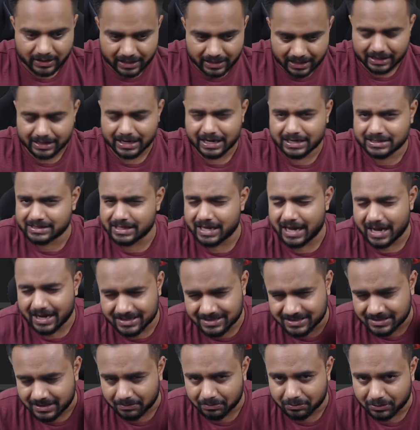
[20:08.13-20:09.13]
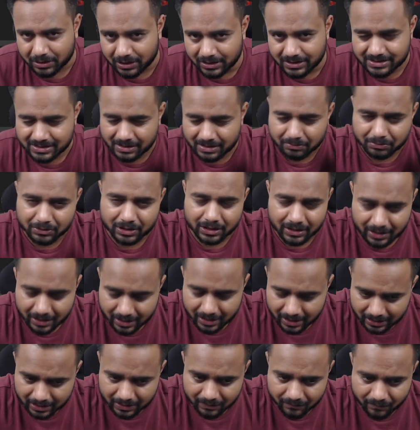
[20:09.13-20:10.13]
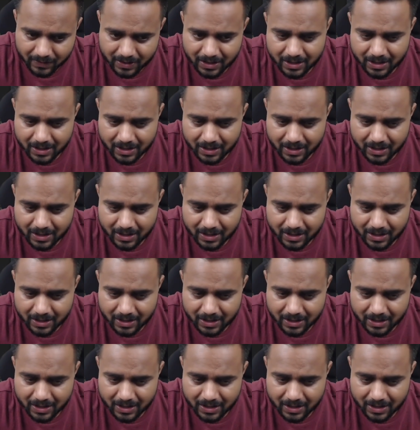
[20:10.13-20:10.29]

and let's ask something creative.